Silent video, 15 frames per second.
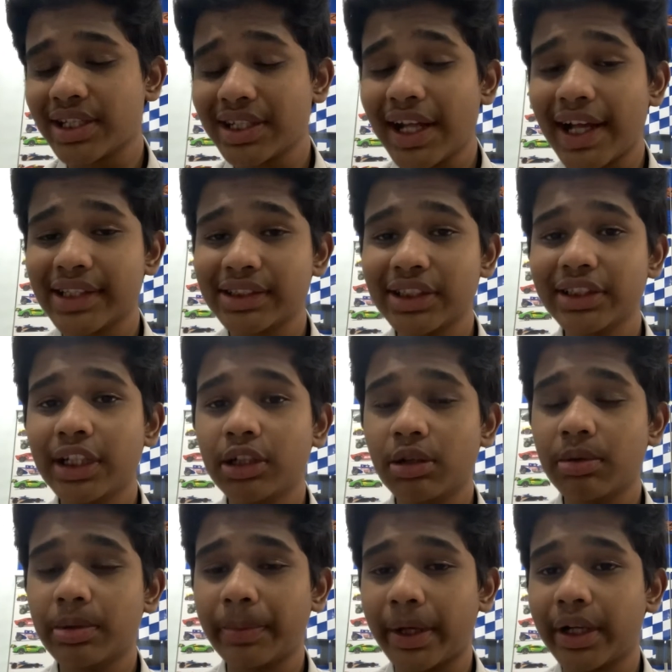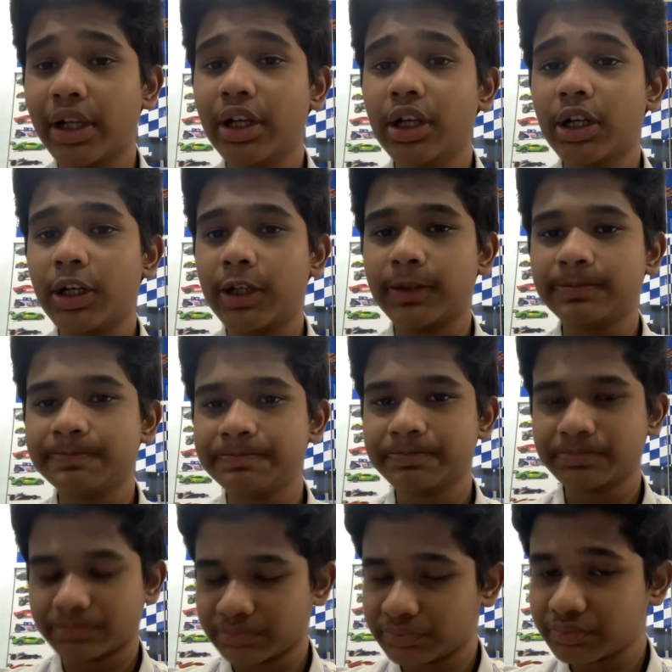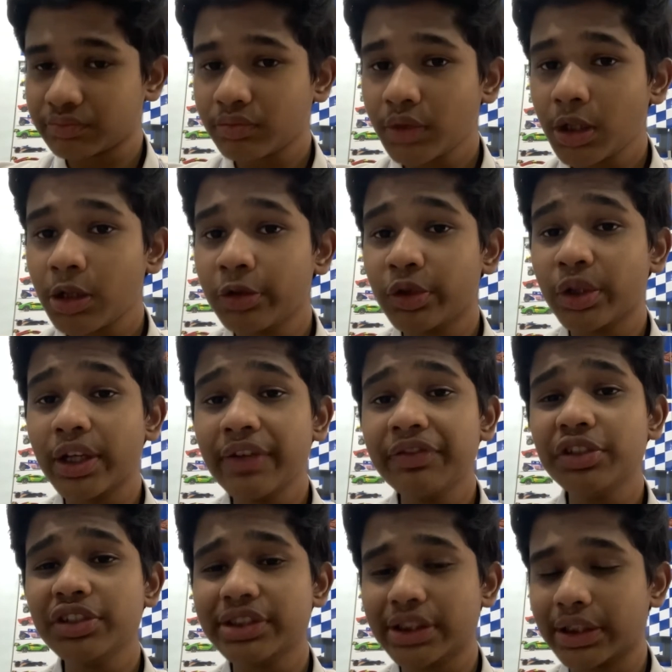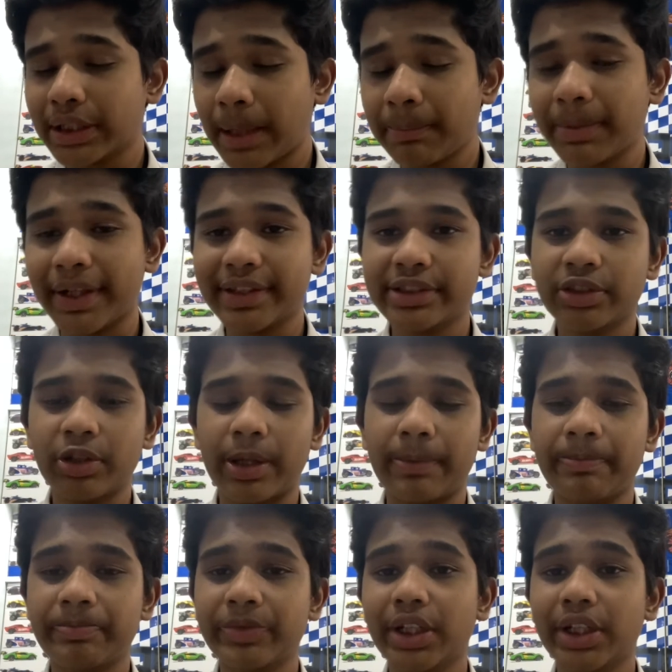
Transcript: asked the nobleman to give those dumplings to him.